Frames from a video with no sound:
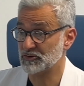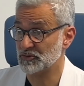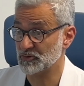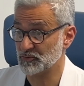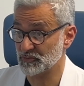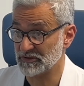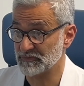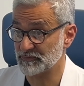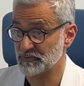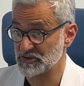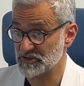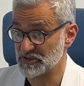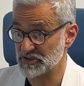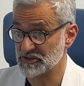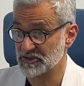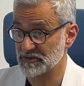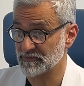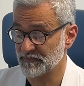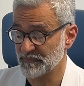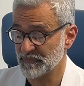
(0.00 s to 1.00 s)
during the
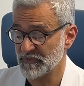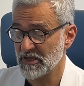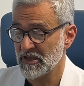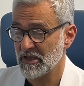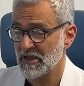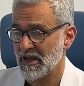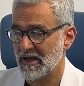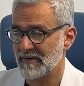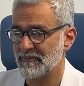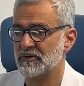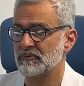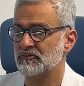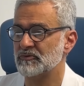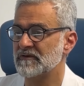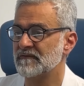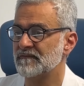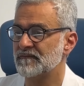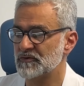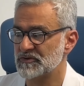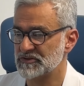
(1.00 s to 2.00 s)
procedure. I may
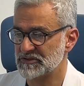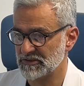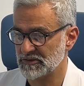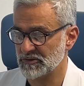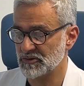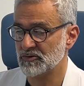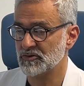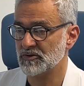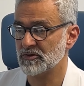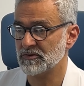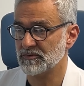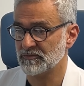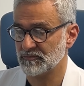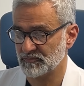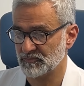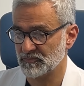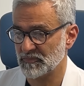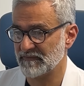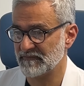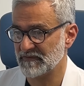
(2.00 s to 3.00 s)
reinforce the local
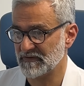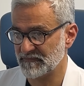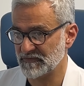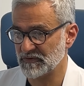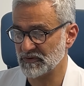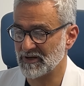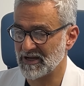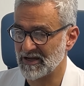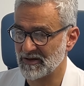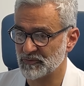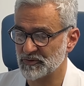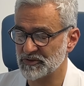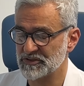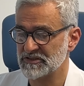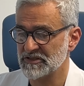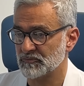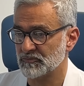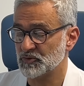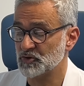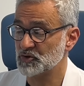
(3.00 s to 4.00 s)
every few
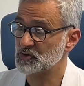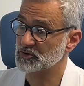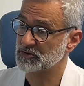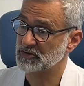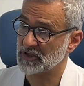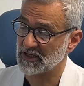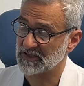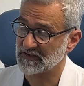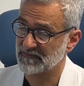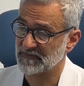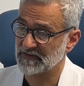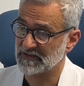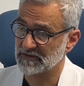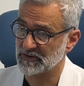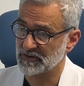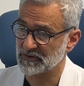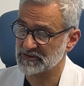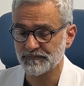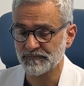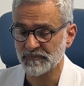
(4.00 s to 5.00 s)
hours. You should not feel
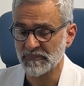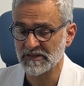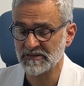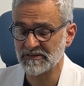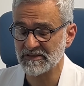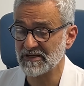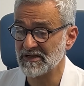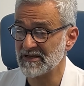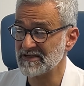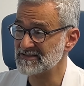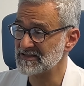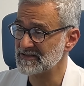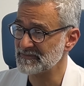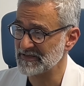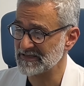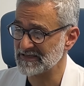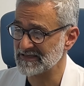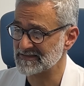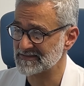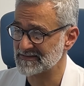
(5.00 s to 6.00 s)
those. And then I start
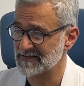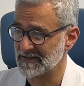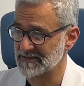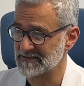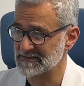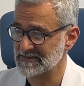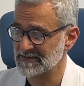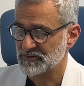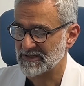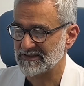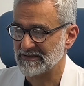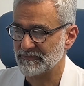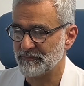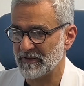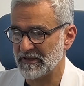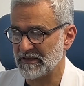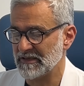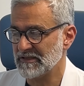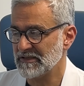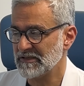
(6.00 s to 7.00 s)
making sites. So at the
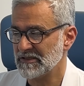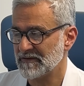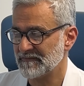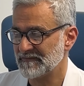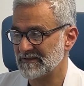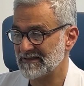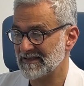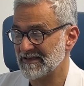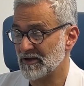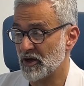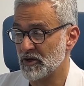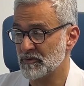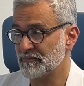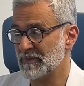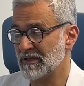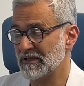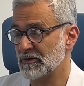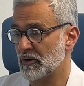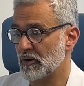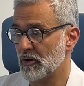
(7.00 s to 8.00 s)
beginning of the day, I
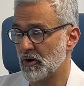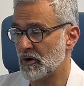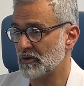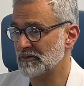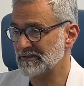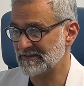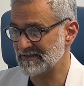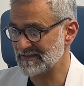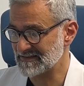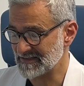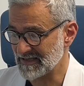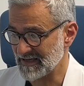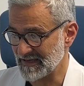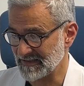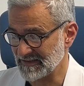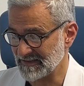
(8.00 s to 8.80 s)
make all the design